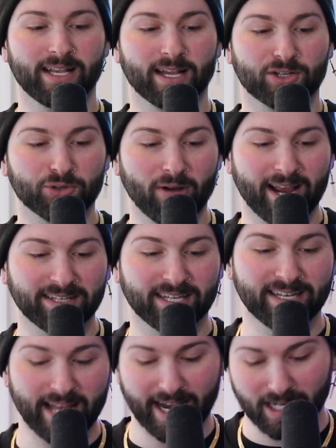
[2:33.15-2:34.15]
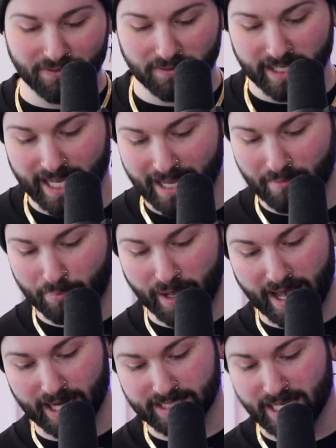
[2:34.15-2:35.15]
trying to negatively
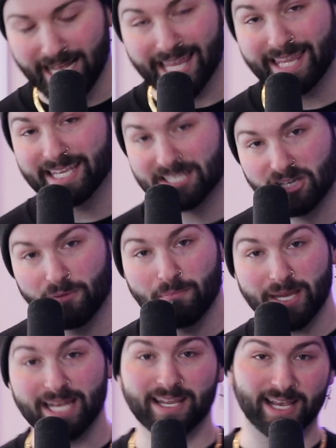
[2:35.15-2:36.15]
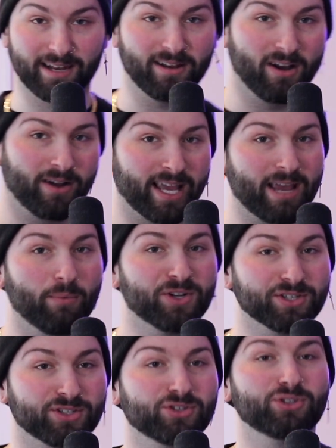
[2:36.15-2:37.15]
impact this comedian, okay,
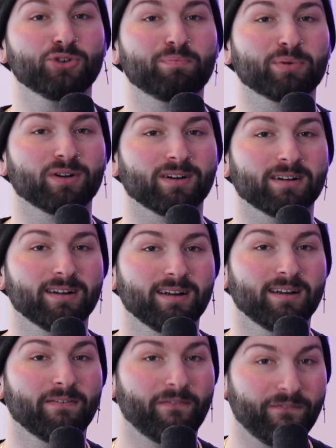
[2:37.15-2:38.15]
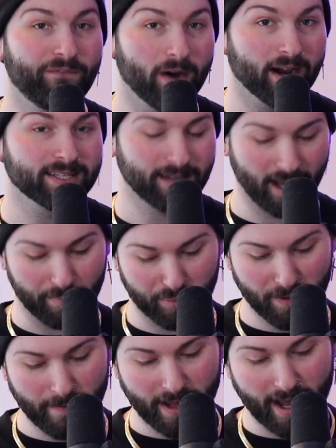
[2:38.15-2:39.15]
which is super fucked up.
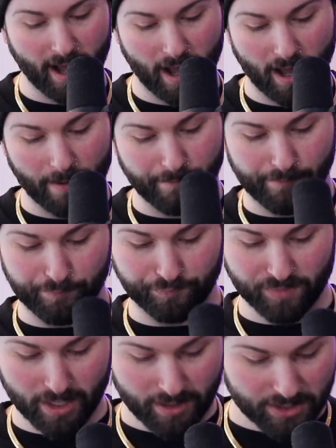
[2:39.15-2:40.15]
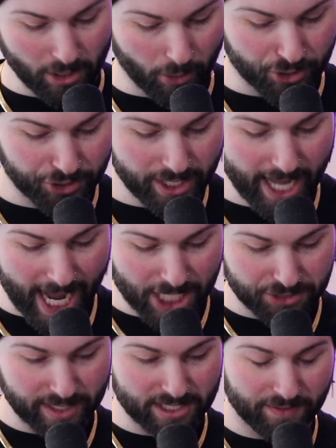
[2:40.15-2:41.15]
So
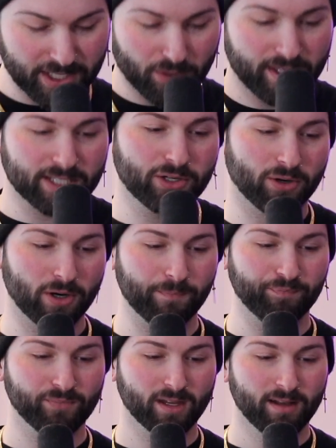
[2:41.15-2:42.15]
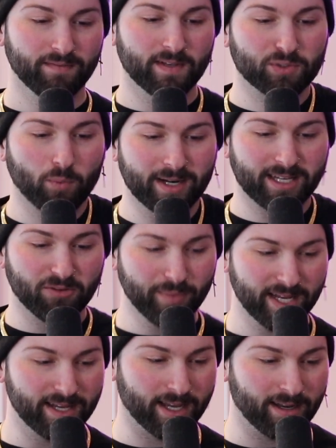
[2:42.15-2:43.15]
this girl, this one
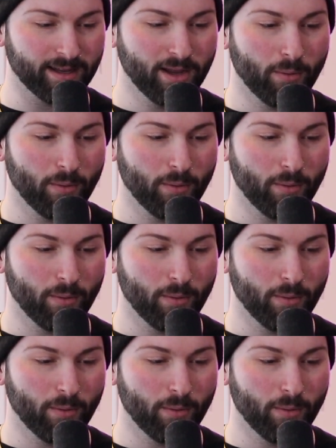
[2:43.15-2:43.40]
comedian,